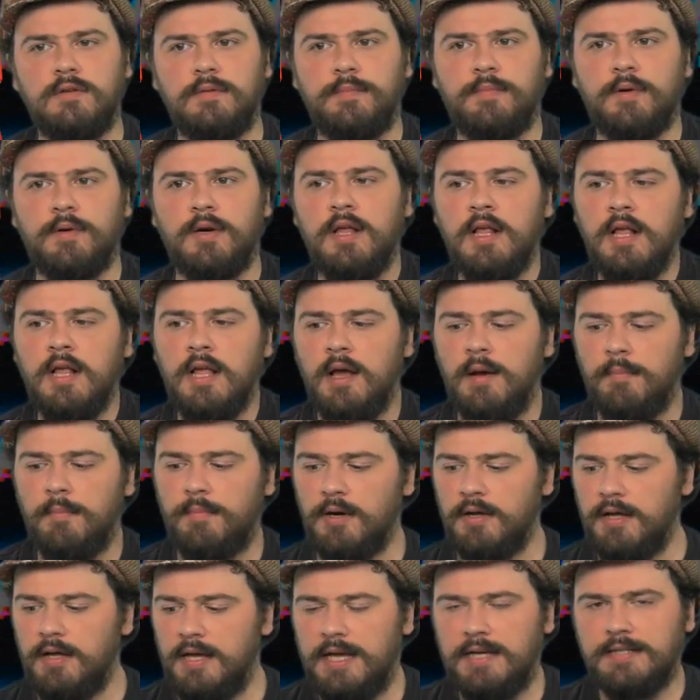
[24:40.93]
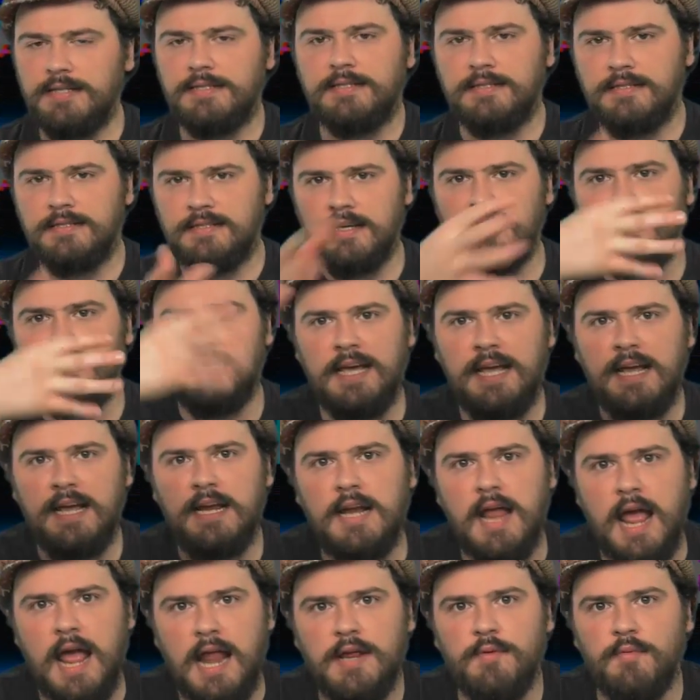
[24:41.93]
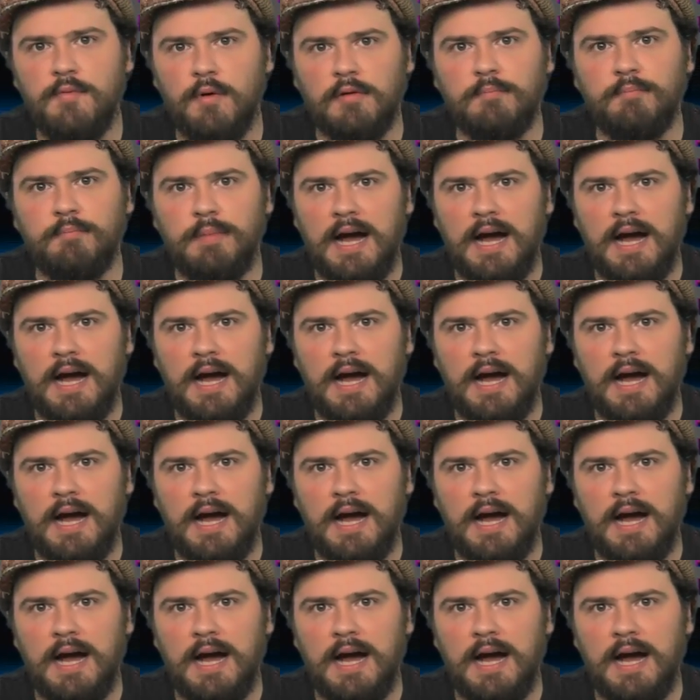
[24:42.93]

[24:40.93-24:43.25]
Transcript: But the hitting anyone